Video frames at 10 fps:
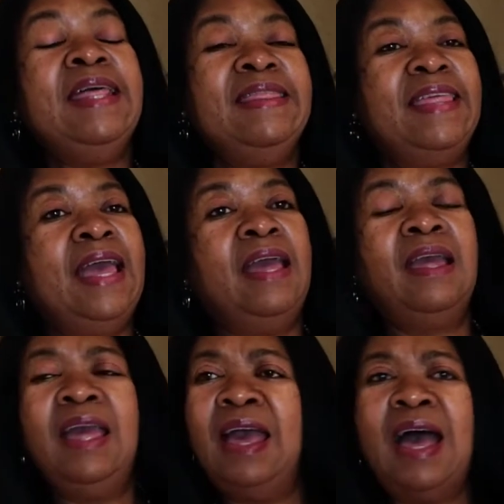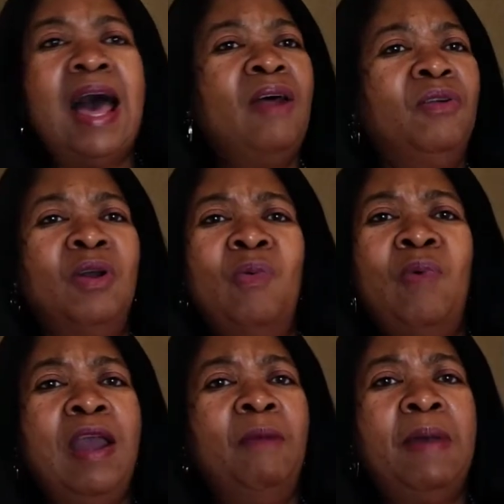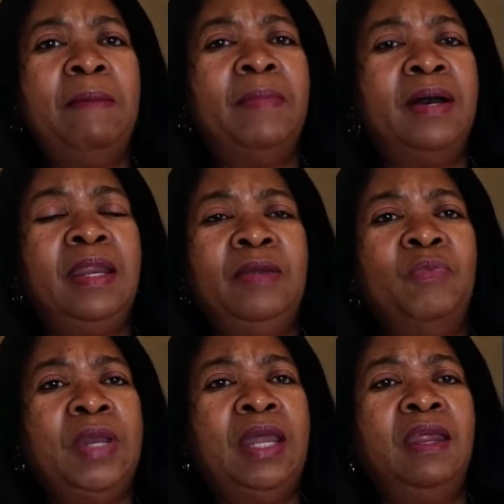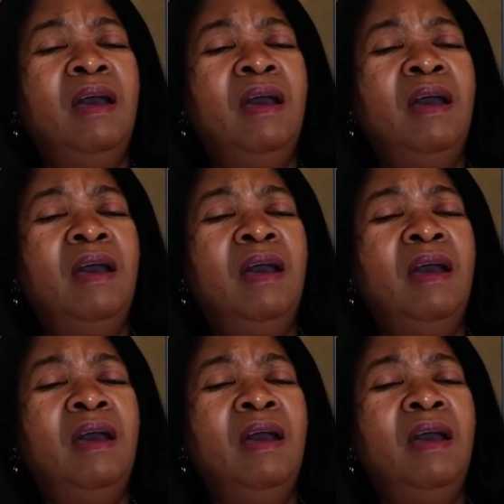that I don't know where my money went